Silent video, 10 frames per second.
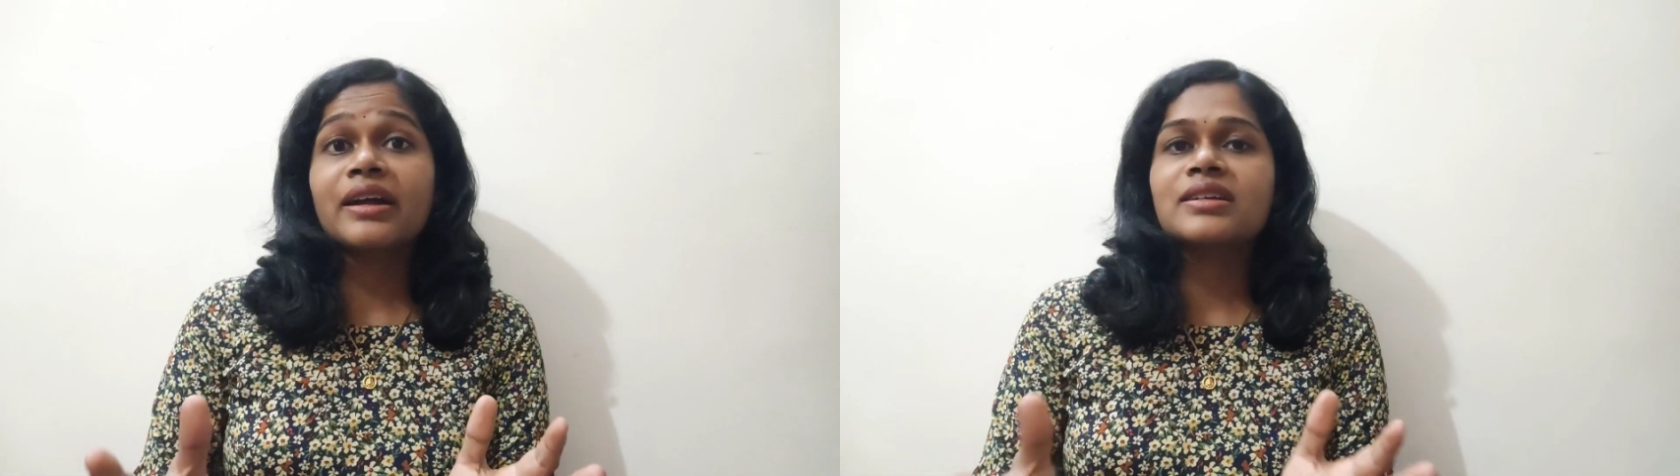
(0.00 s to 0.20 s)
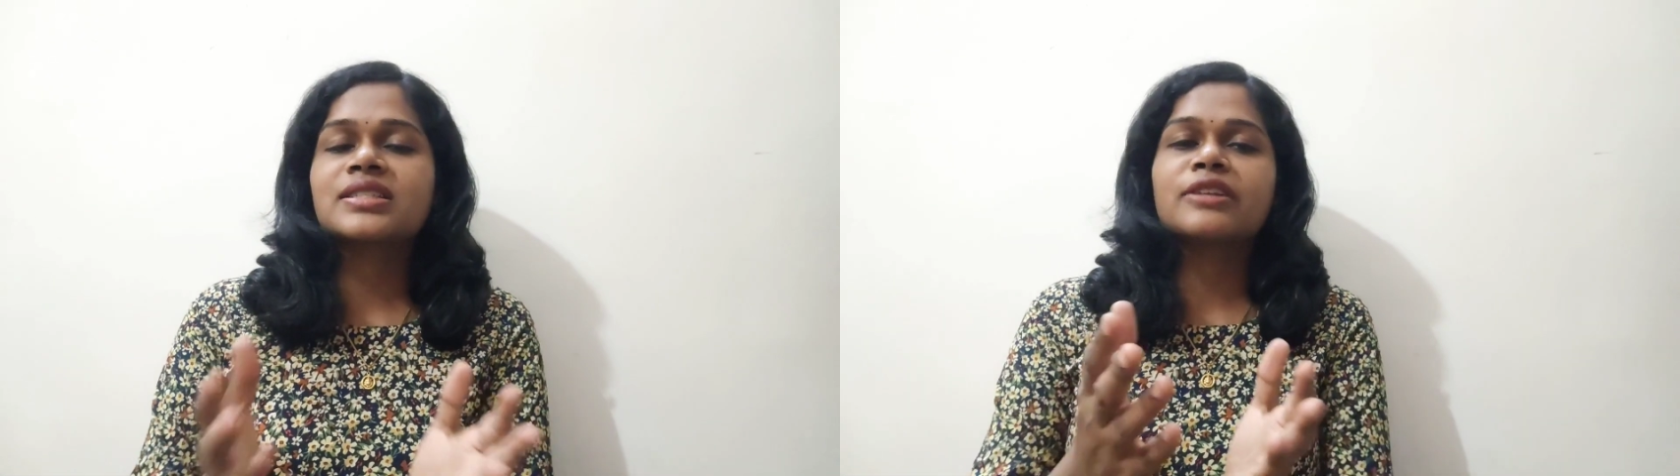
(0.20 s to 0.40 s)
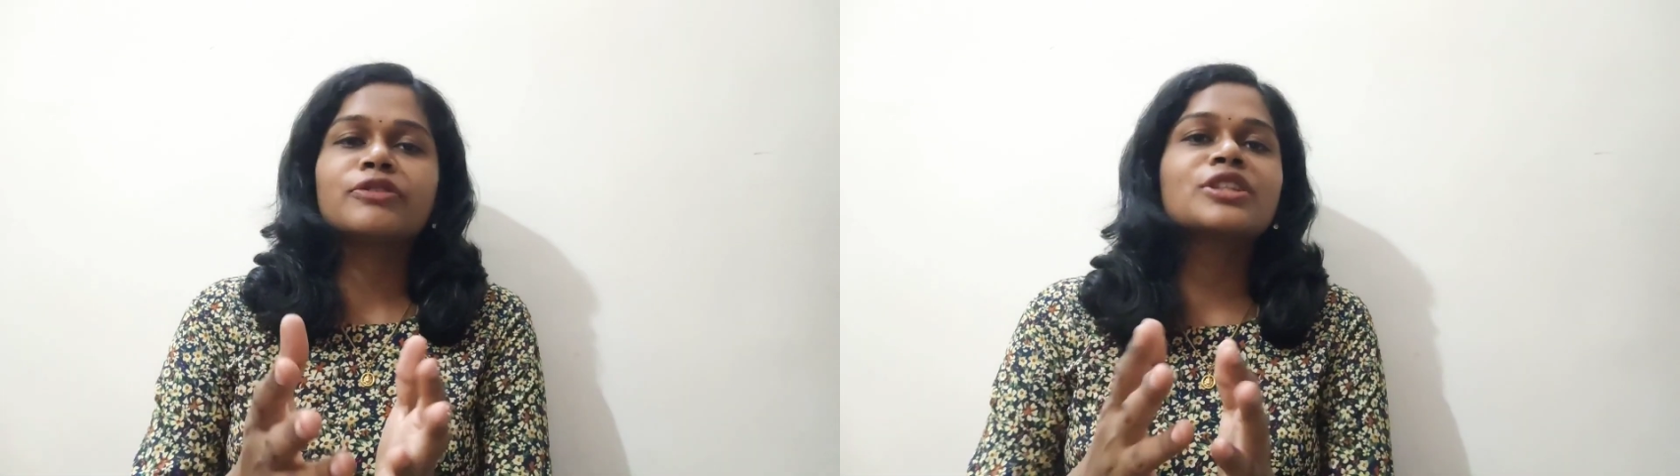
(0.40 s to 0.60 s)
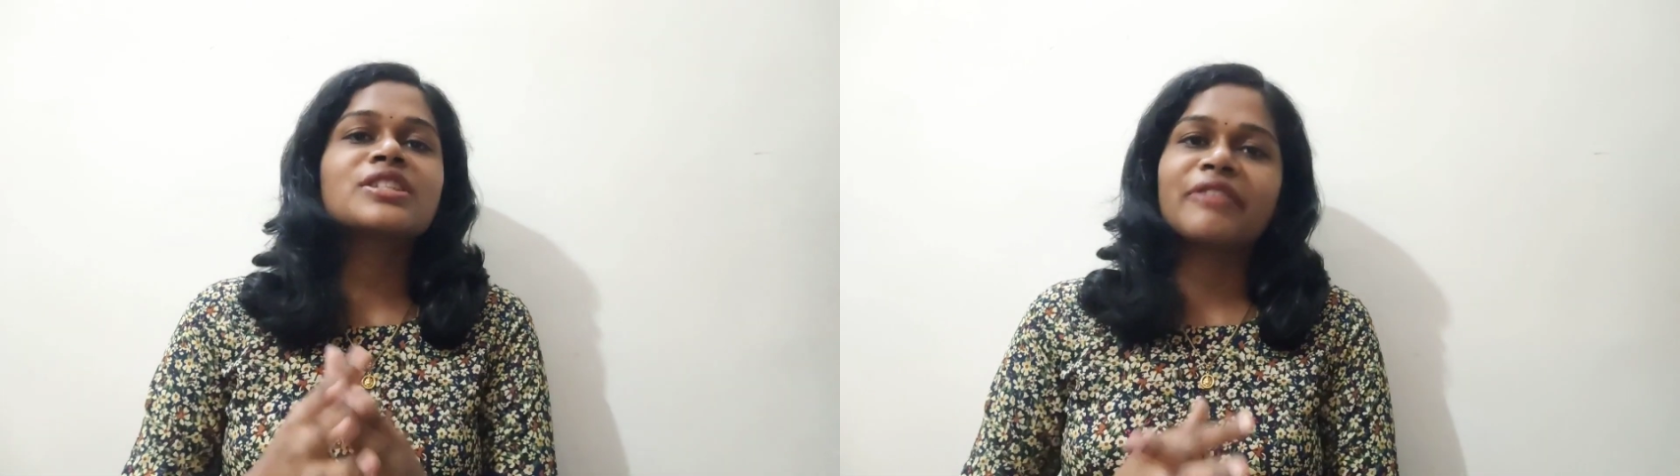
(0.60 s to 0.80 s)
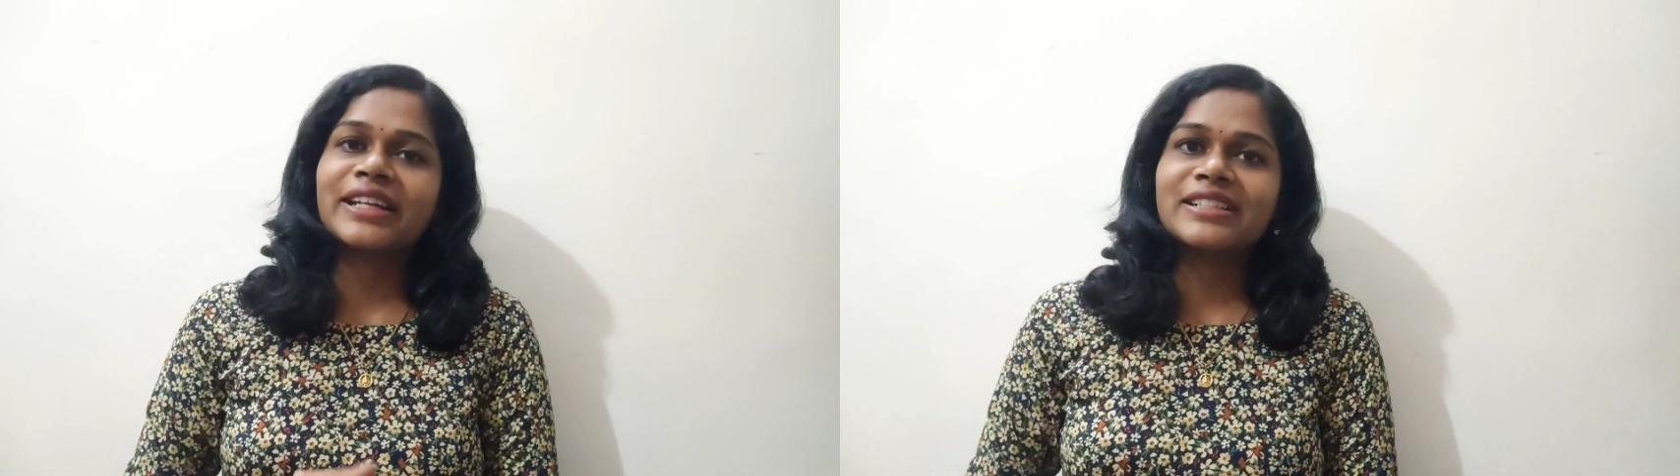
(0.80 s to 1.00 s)
herself for the
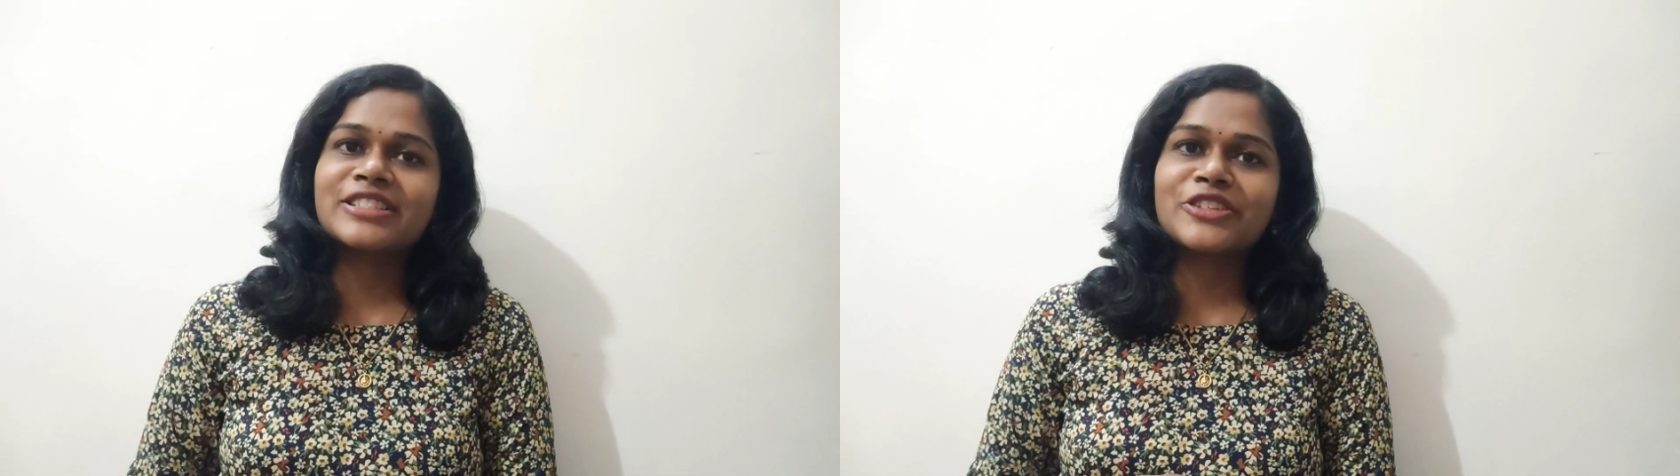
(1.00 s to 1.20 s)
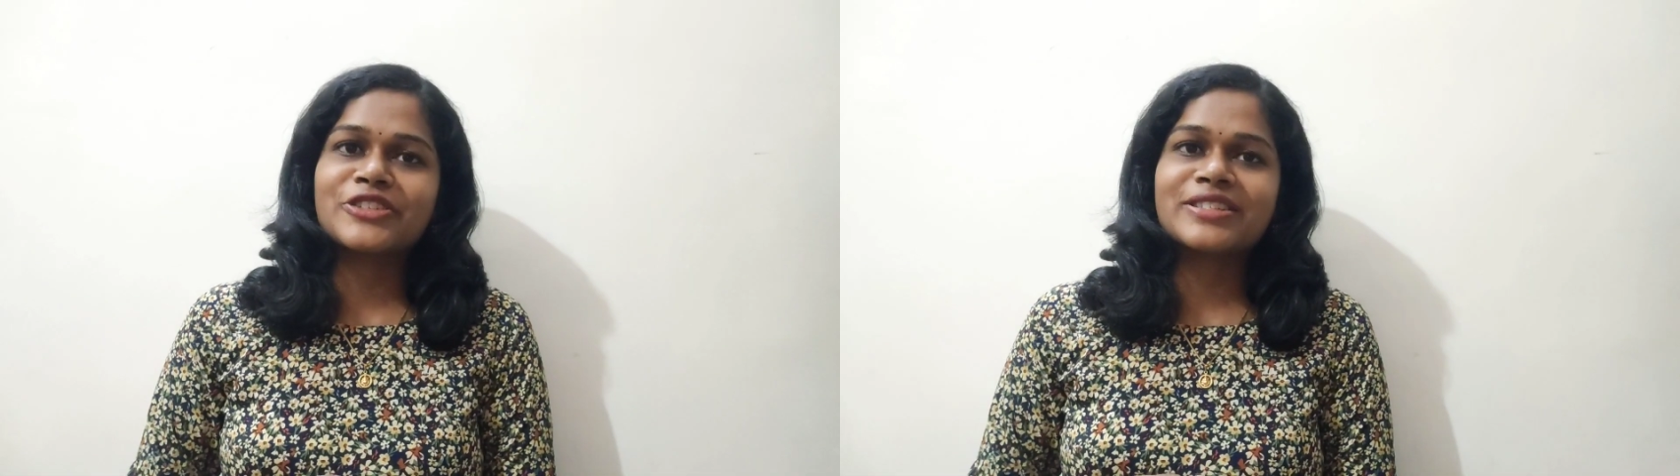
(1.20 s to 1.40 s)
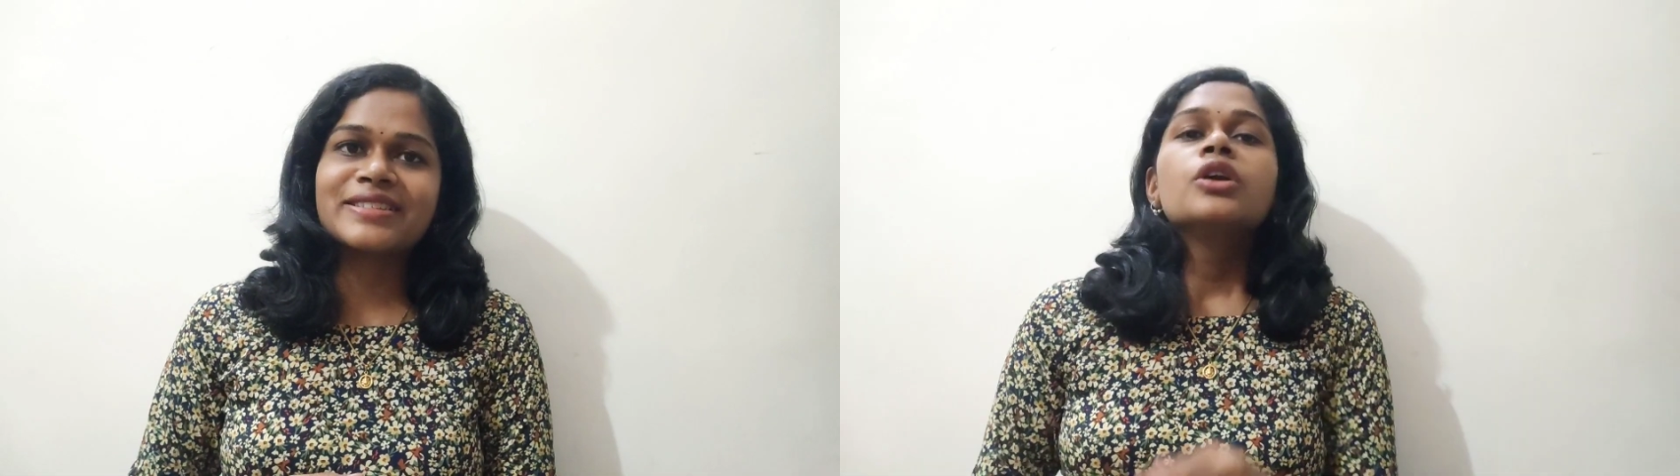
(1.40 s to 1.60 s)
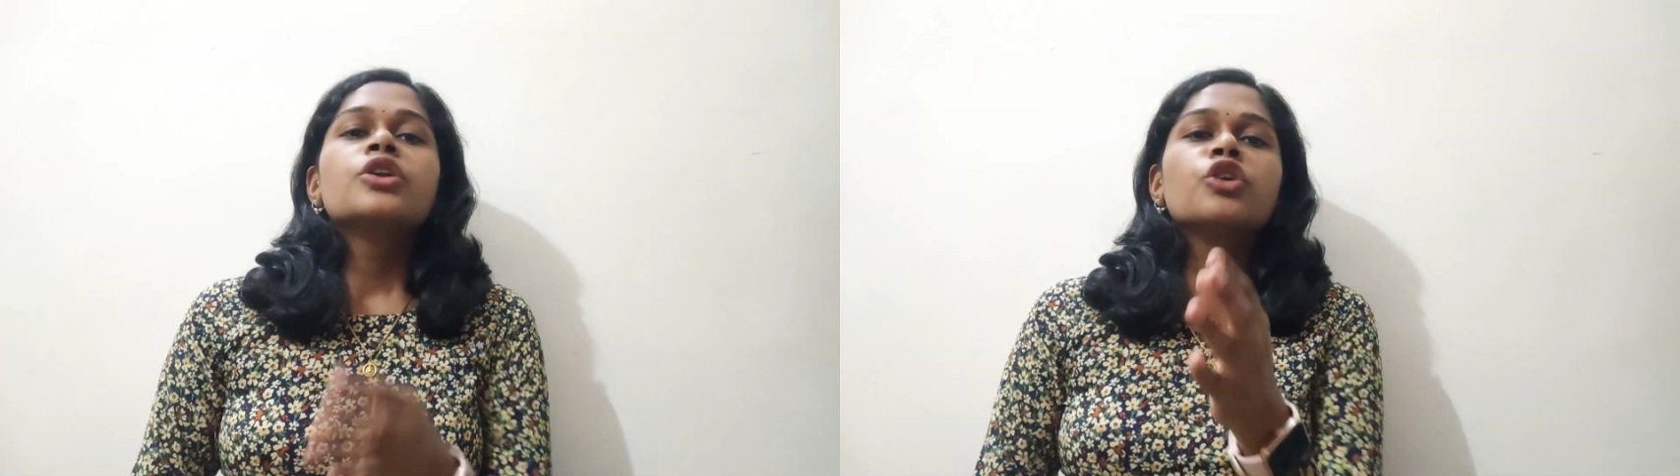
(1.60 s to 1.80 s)
cervical stitches.